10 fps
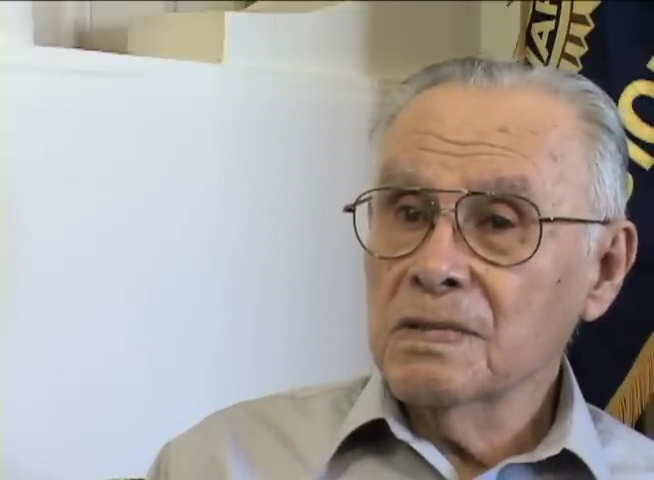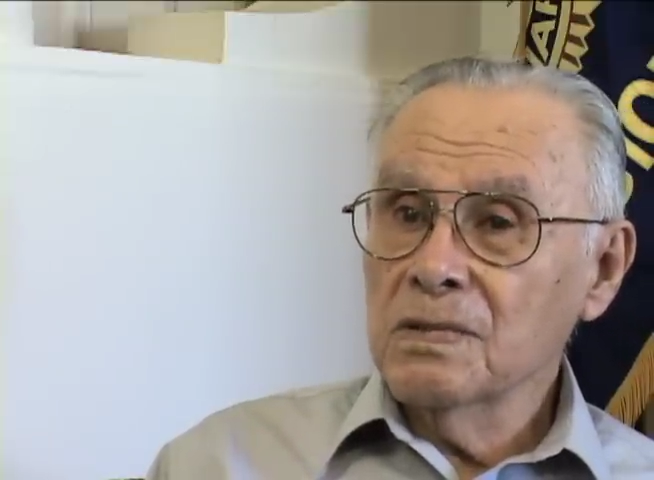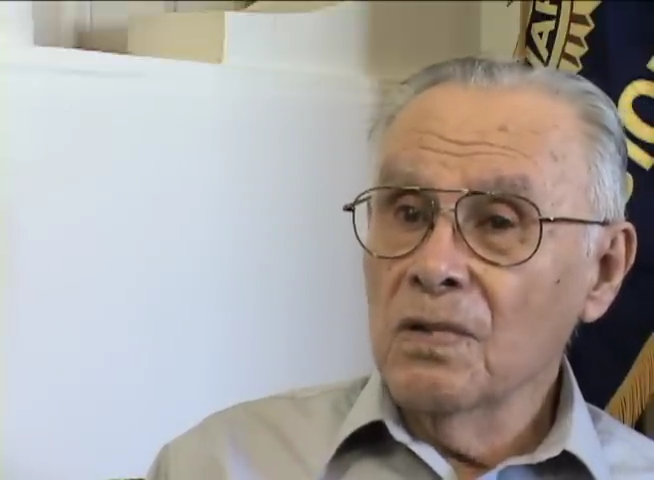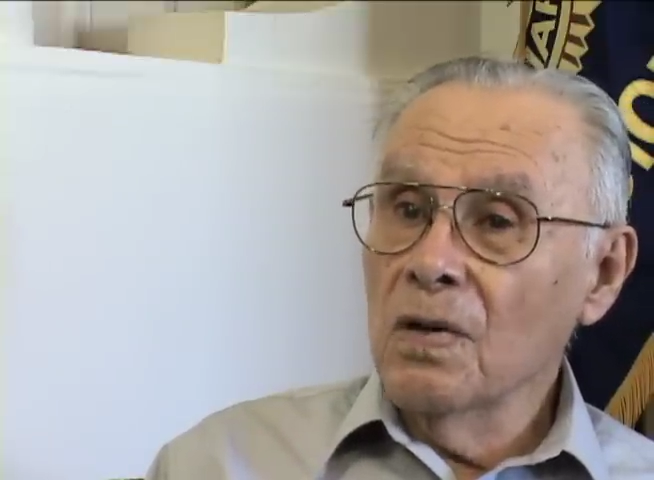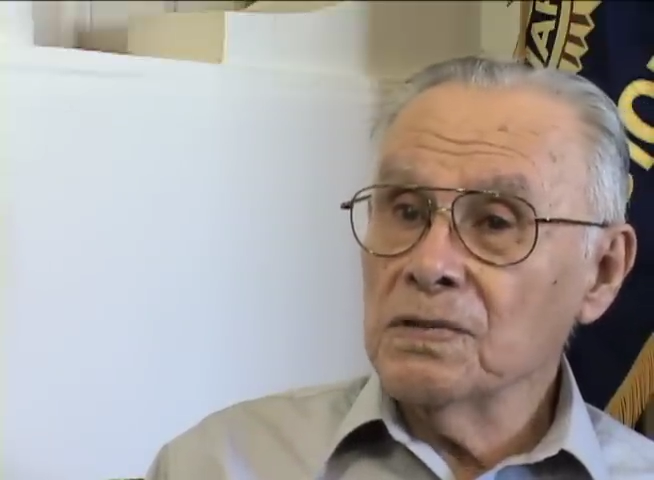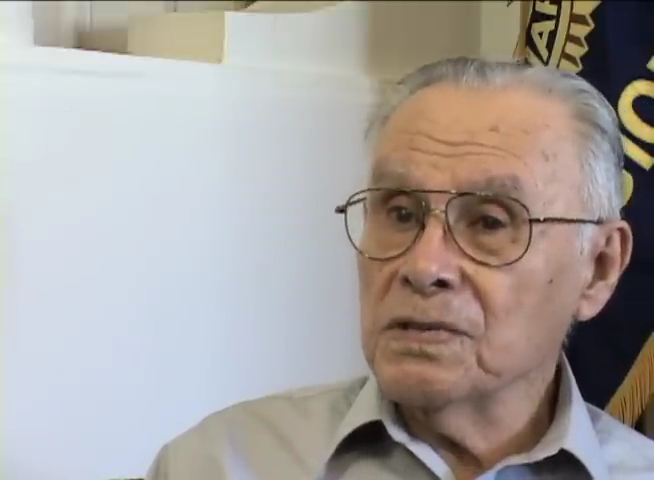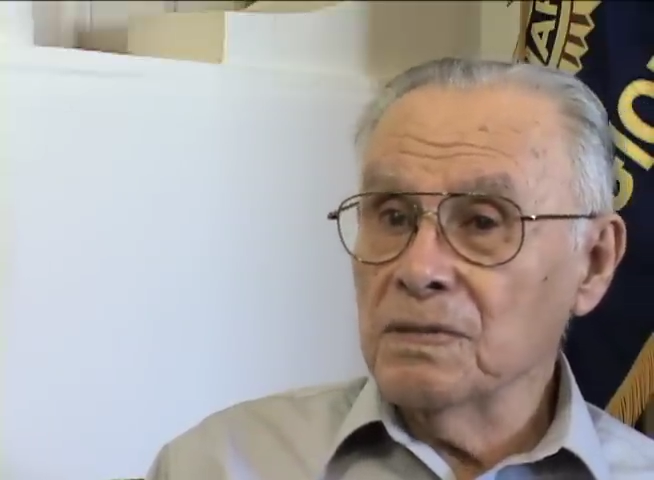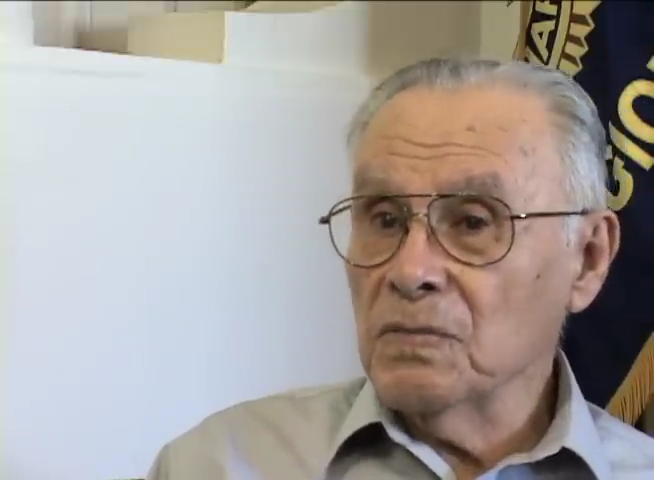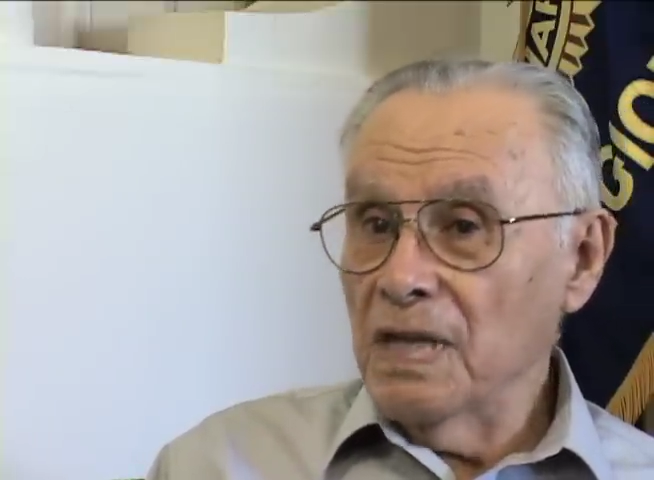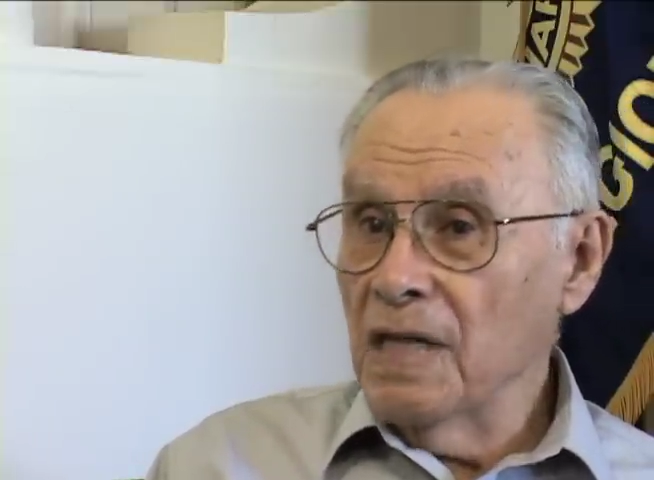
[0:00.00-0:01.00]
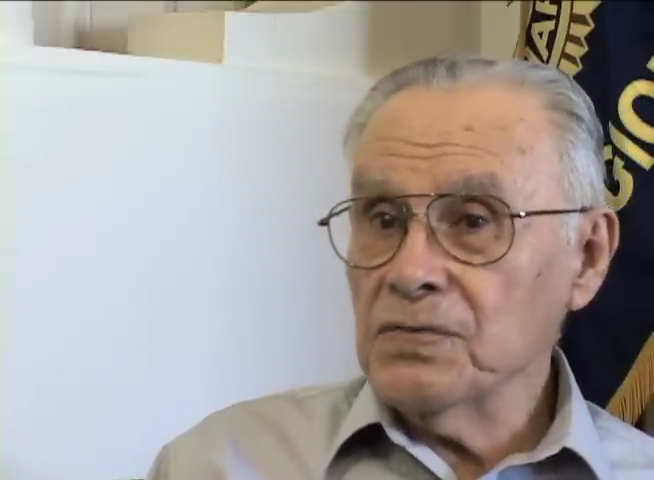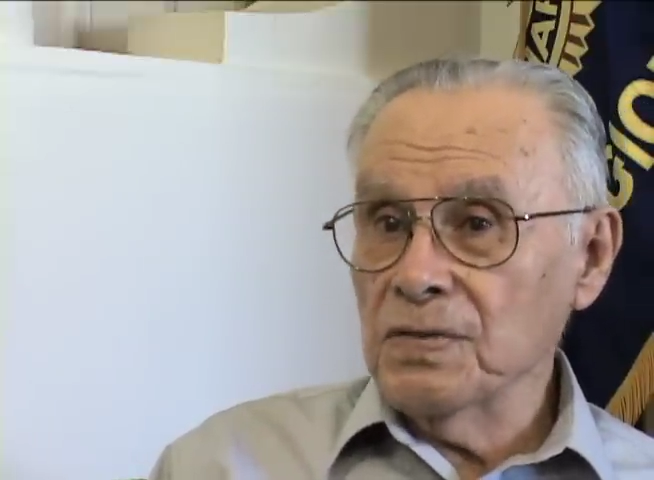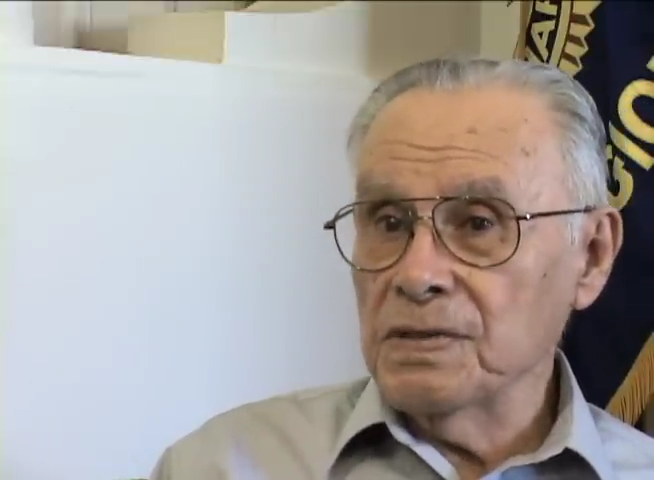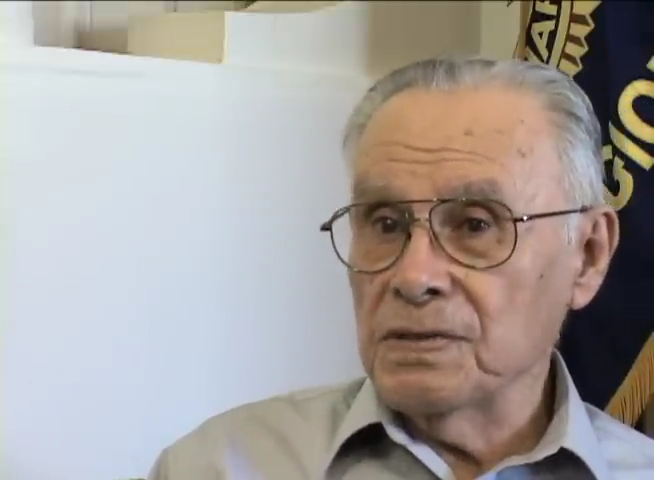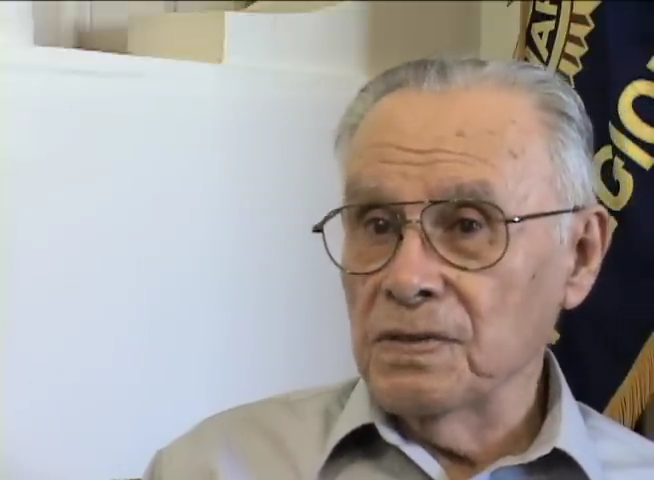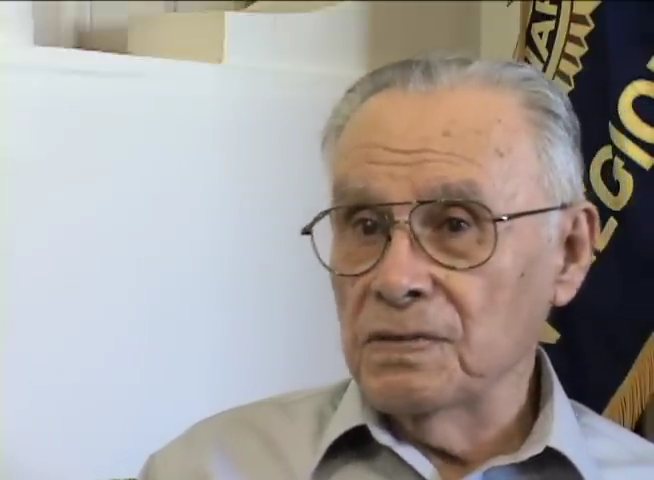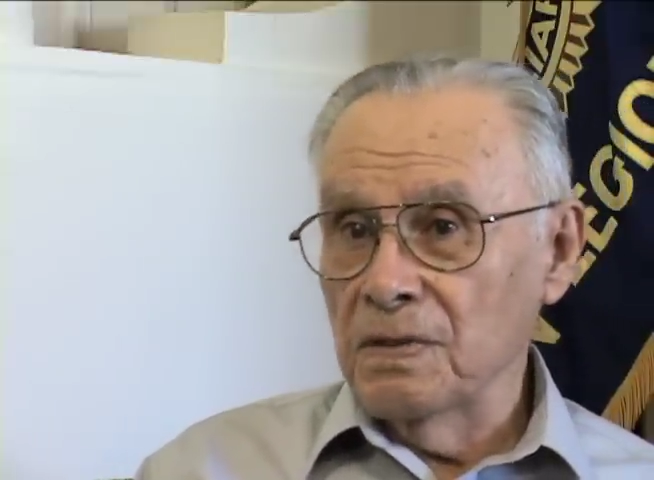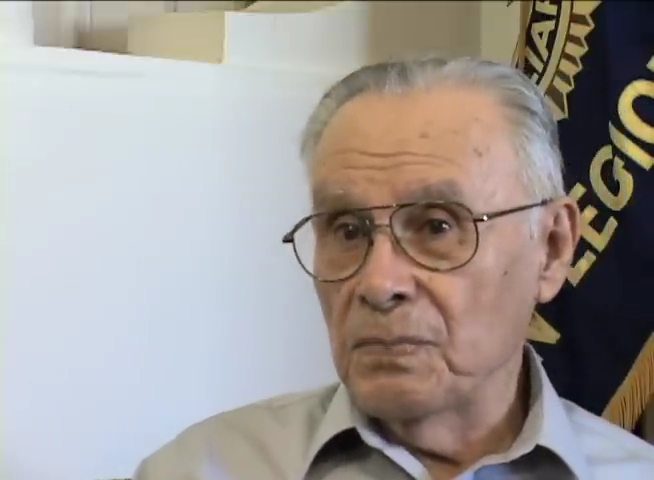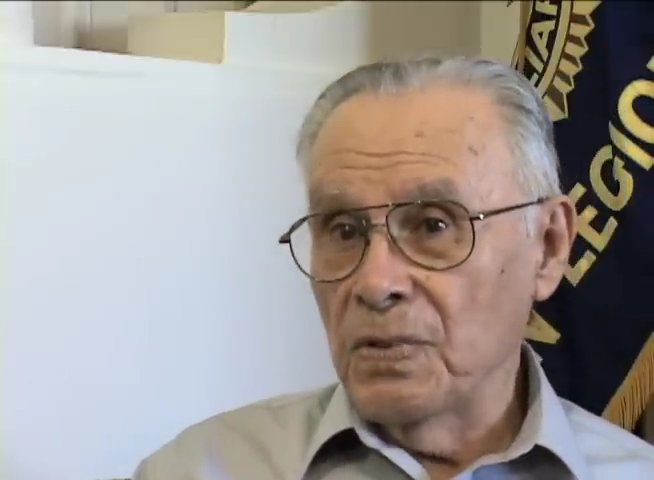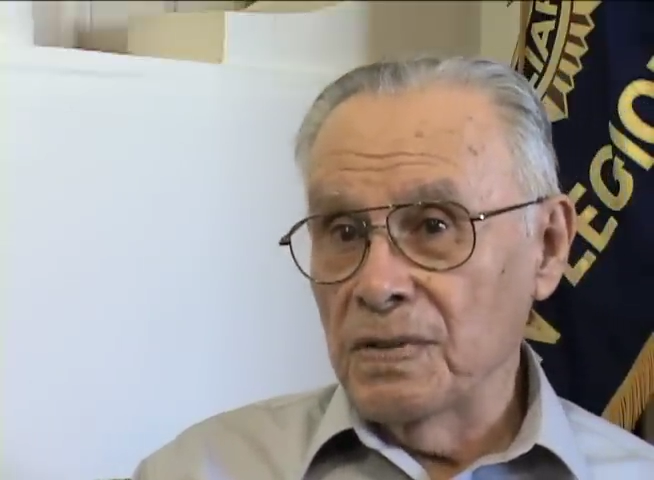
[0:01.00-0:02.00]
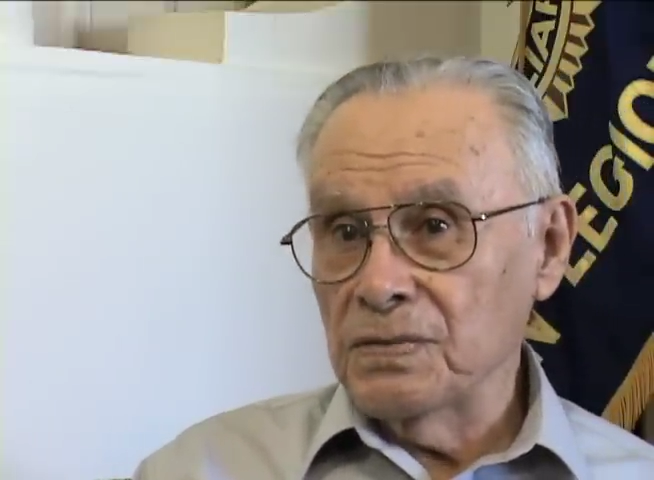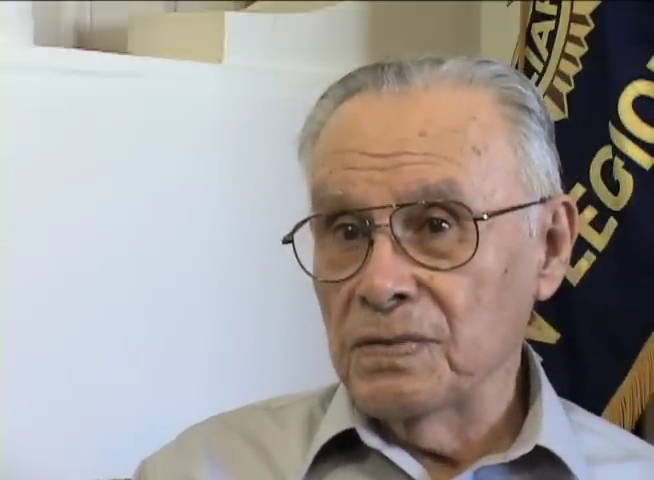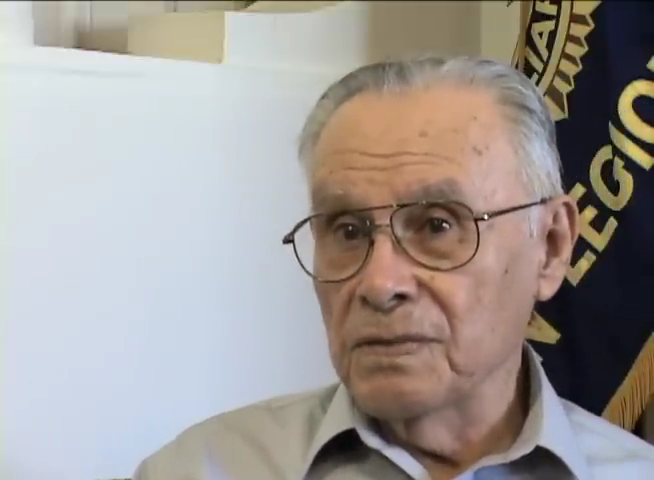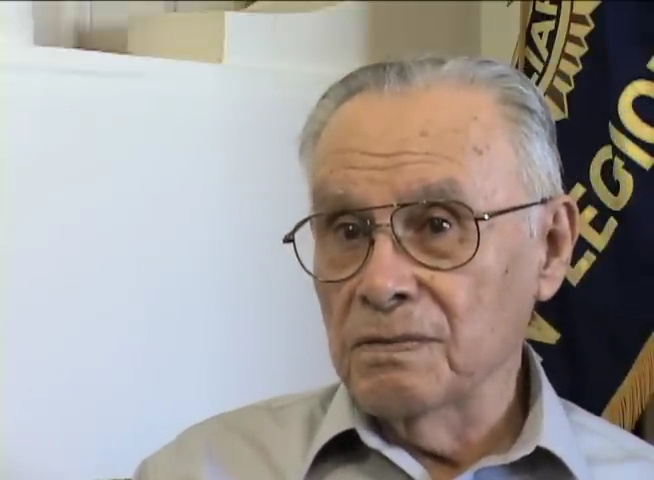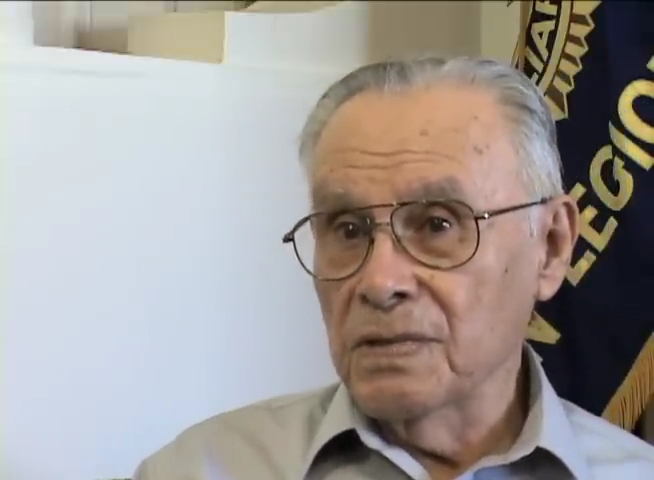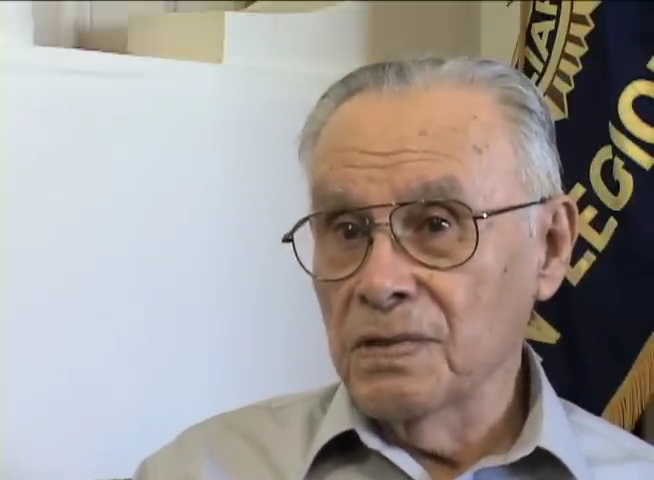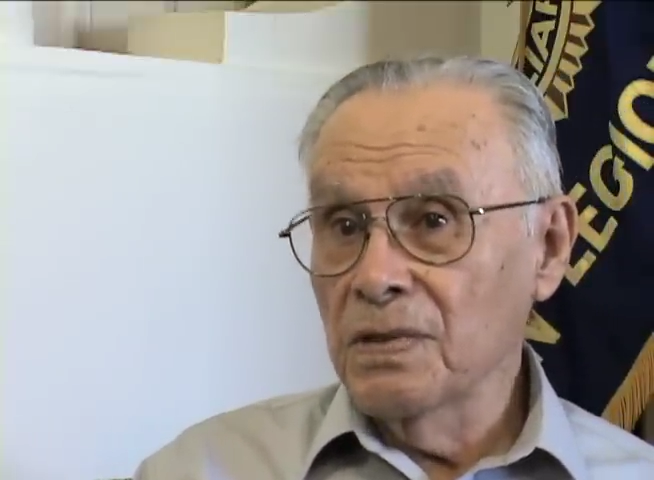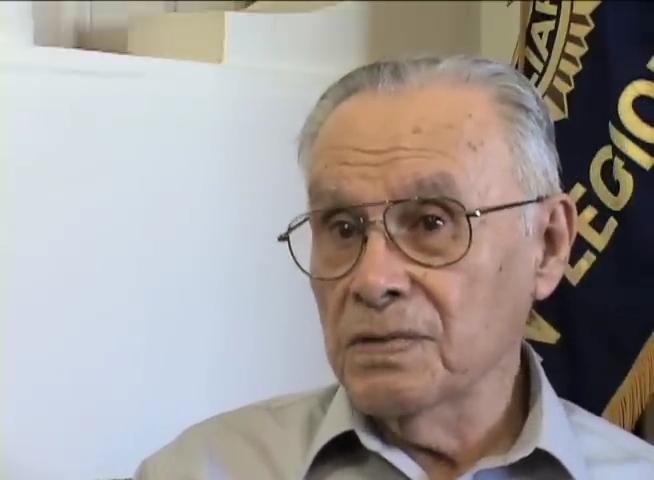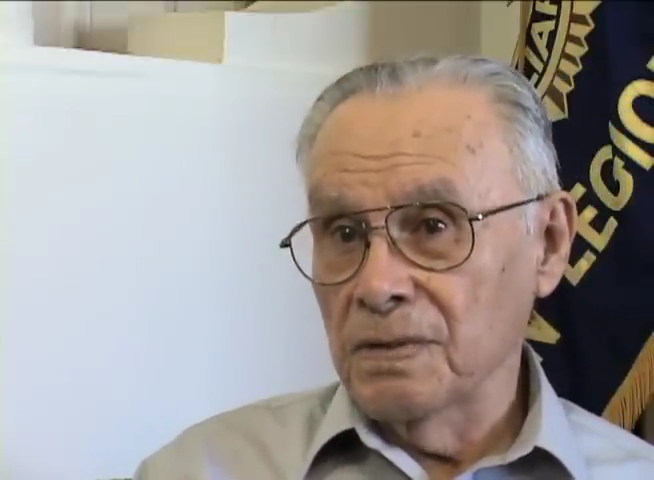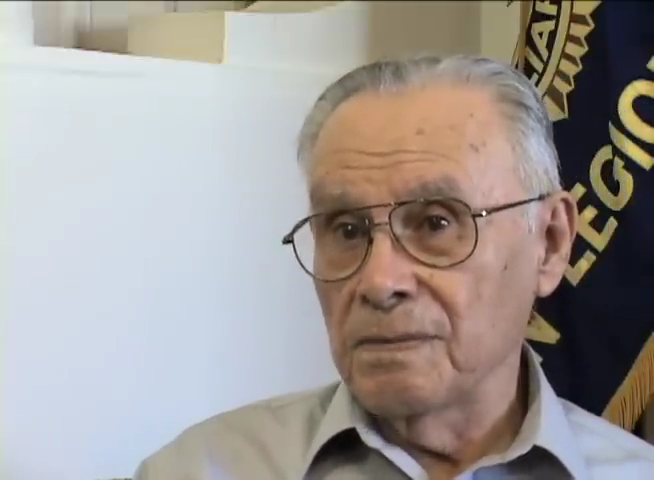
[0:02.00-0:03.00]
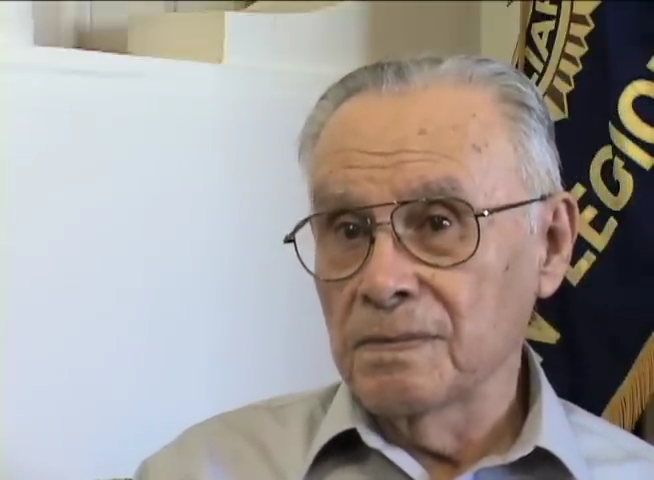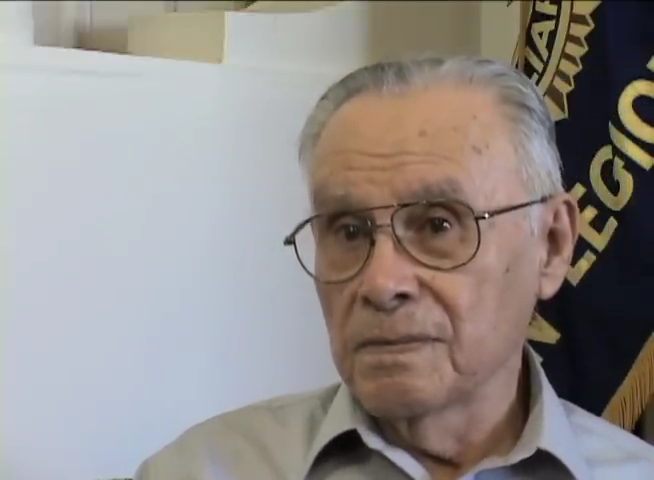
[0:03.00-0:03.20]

caused some casualties on their part. You know, we hurt them.